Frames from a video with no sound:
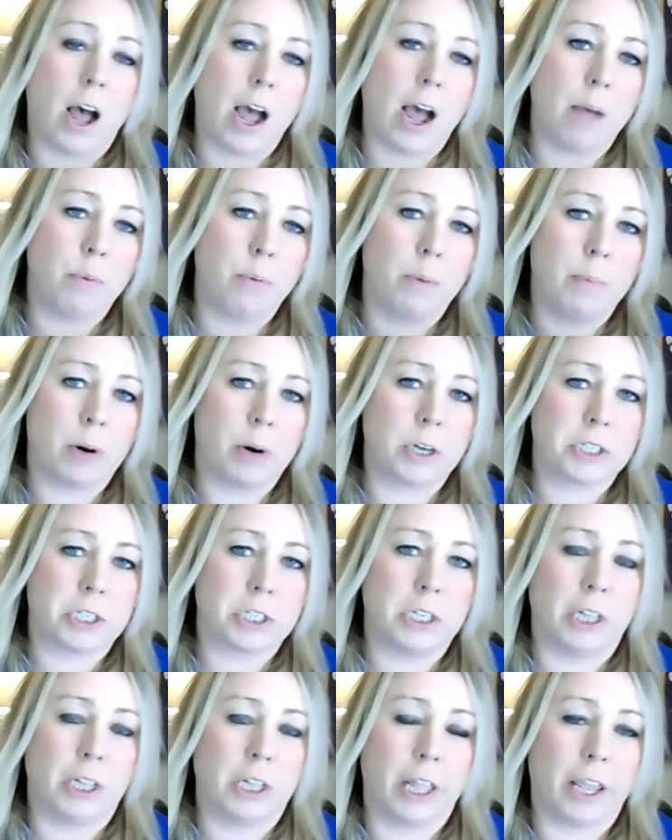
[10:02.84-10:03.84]
I would
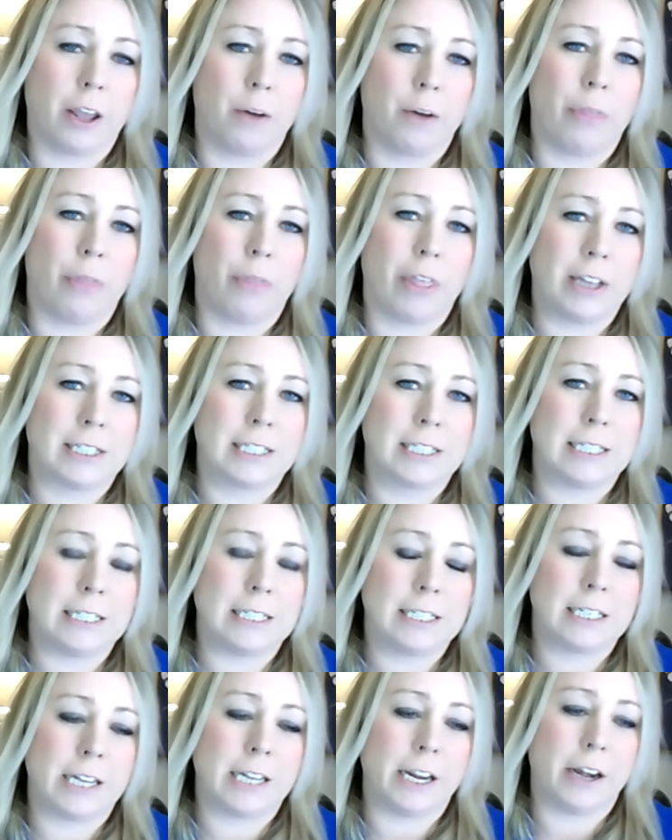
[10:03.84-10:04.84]
personally go with
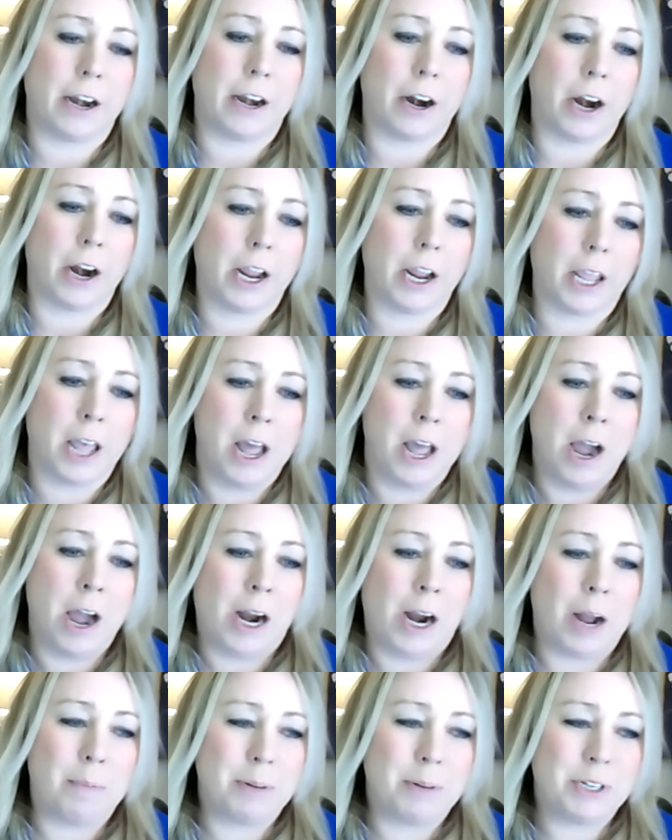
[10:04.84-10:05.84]
SEC, Derek,
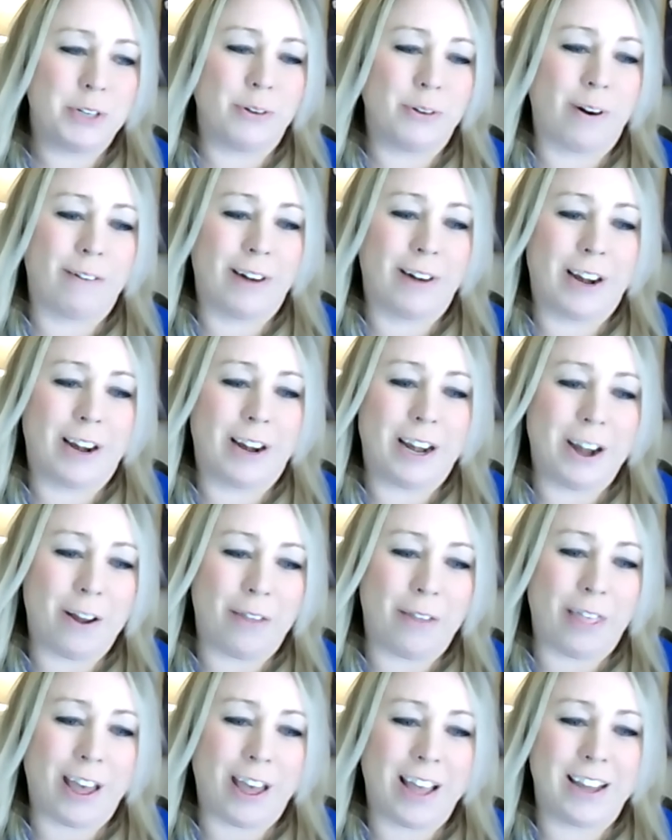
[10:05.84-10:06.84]
but you already know
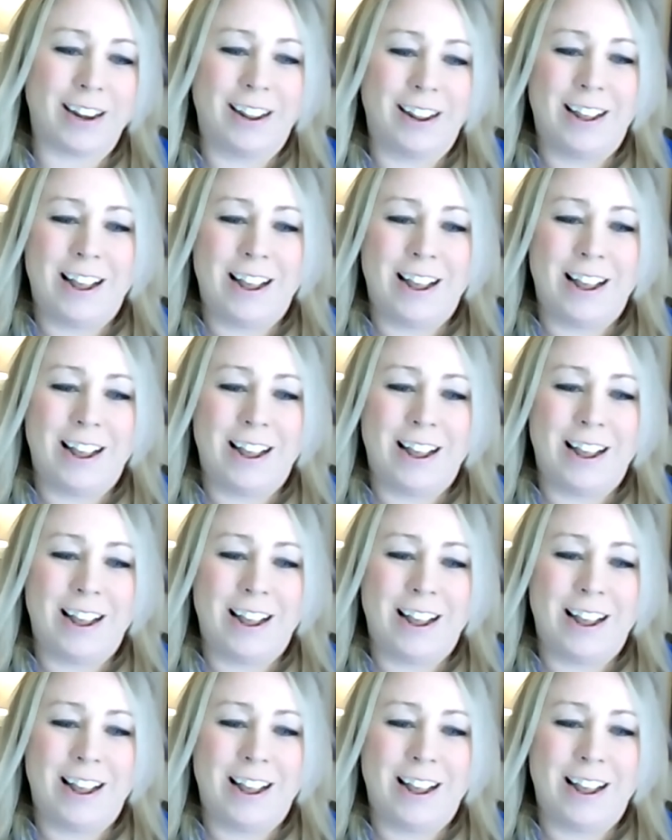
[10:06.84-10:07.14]
that.